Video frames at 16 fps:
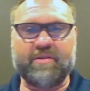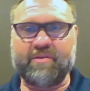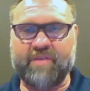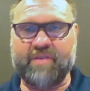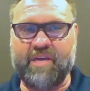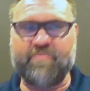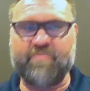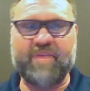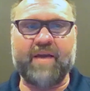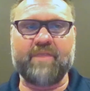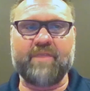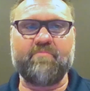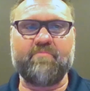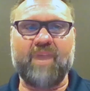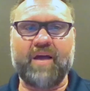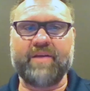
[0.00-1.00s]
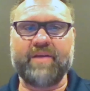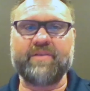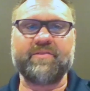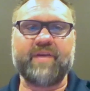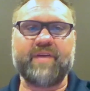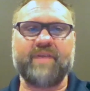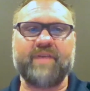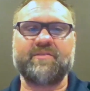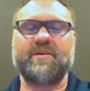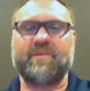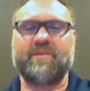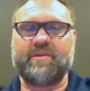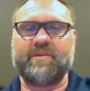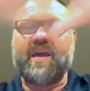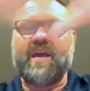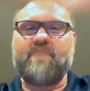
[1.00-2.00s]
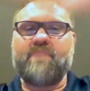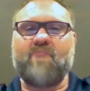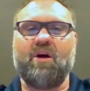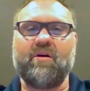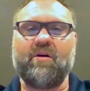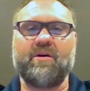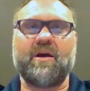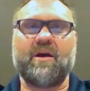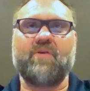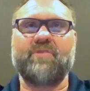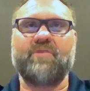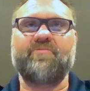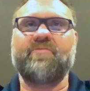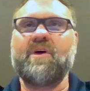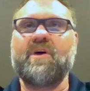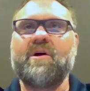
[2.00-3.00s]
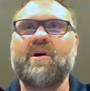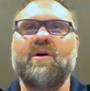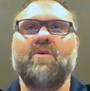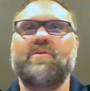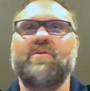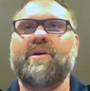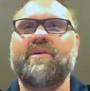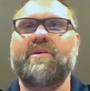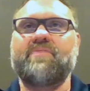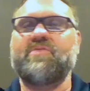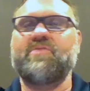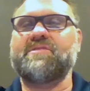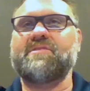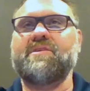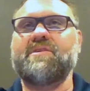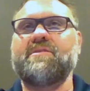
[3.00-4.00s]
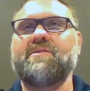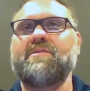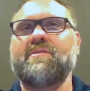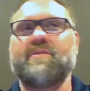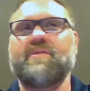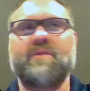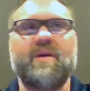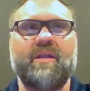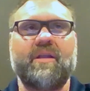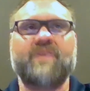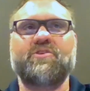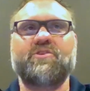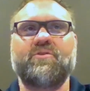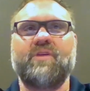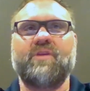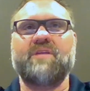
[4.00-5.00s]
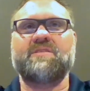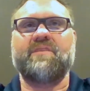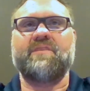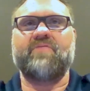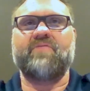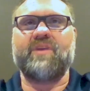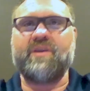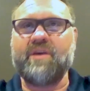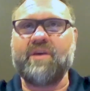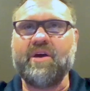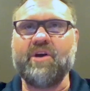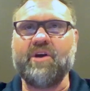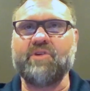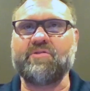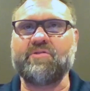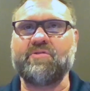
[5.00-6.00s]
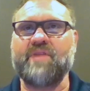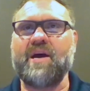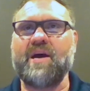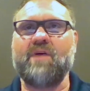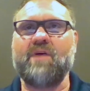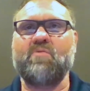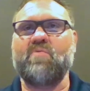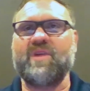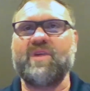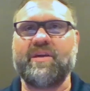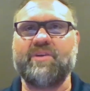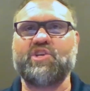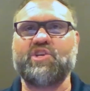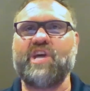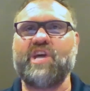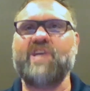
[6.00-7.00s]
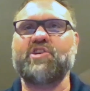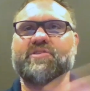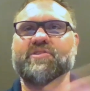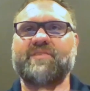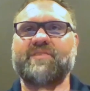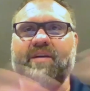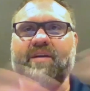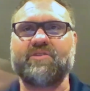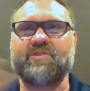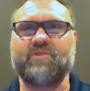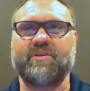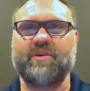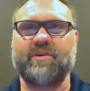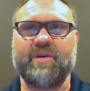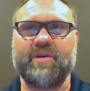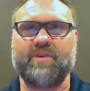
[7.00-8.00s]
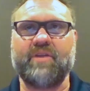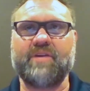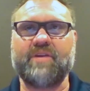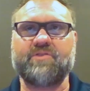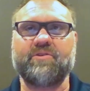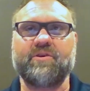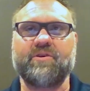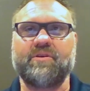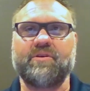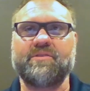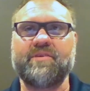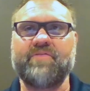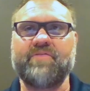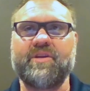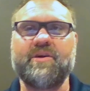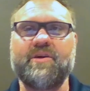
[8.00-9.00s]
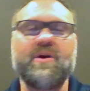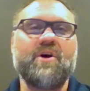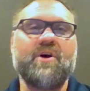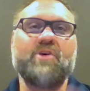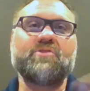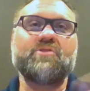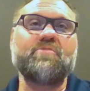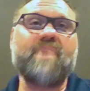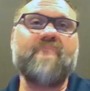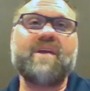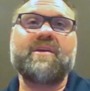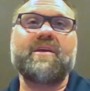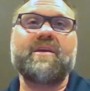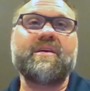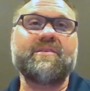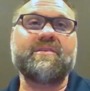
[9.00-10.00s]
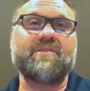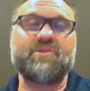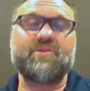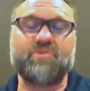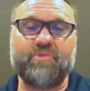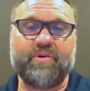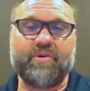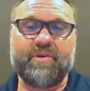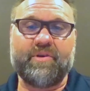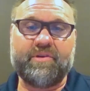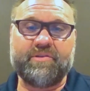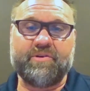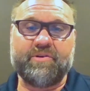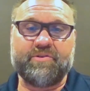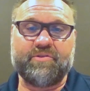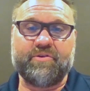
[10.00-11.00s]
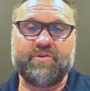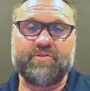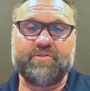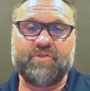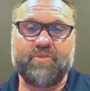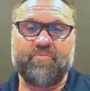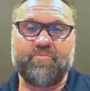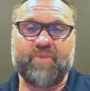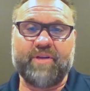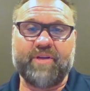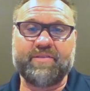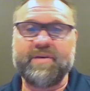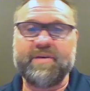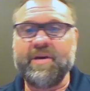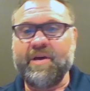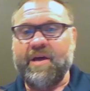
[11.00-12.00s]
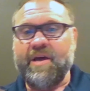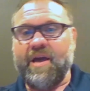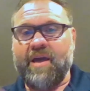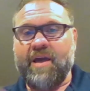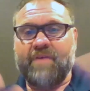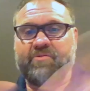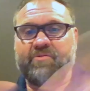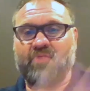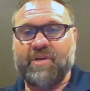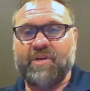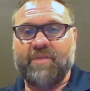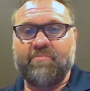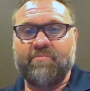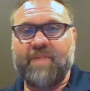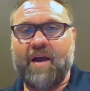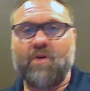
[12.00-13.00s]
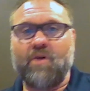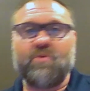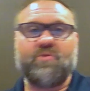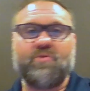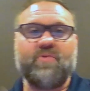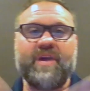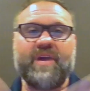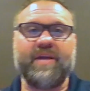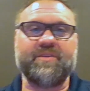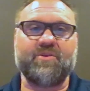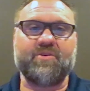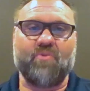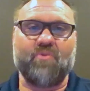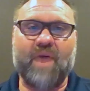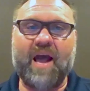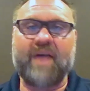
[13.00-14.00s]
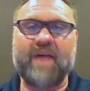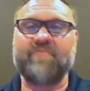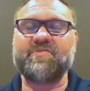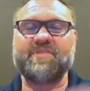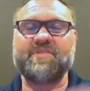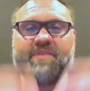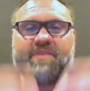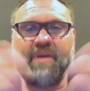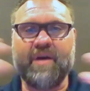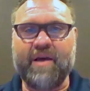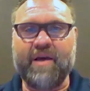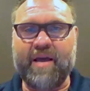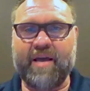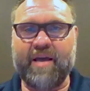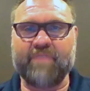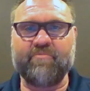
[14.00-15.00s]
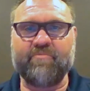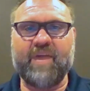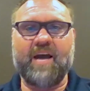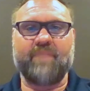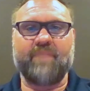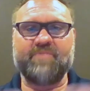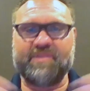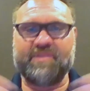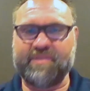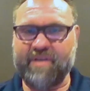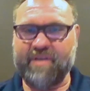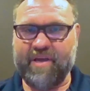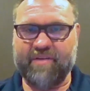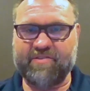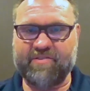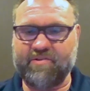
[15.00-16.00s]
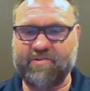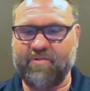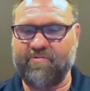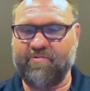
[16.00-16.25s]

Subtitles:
keep that in mind, that it came out of, okay, we see electrical activity, to now we can change this electrical activity to make it easier to interpret, and we can now create graphs, head maps, and so